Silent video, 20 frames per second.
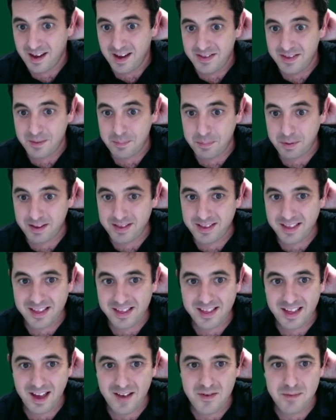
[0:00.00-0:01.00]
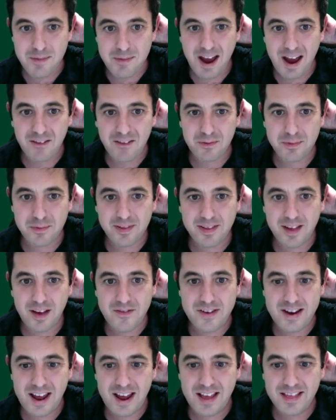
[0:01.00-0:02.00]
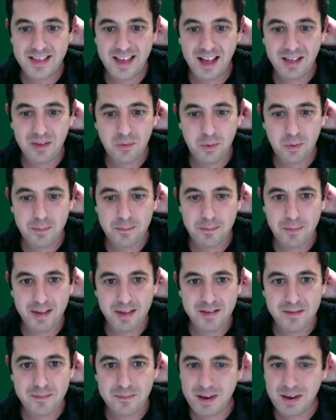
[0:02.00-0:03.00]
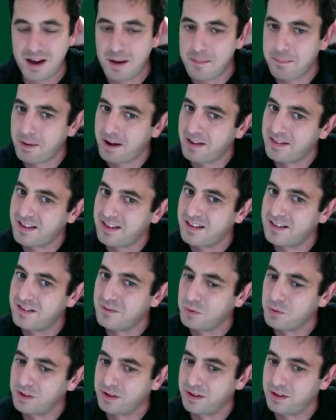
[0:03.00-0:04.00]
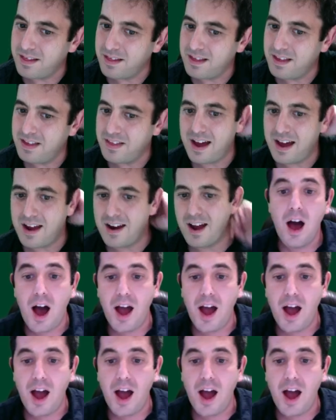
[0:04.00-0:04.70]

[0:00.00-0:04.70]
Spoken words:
They played the 7 back from 7-8. That's what messed me up. I didn't really see that.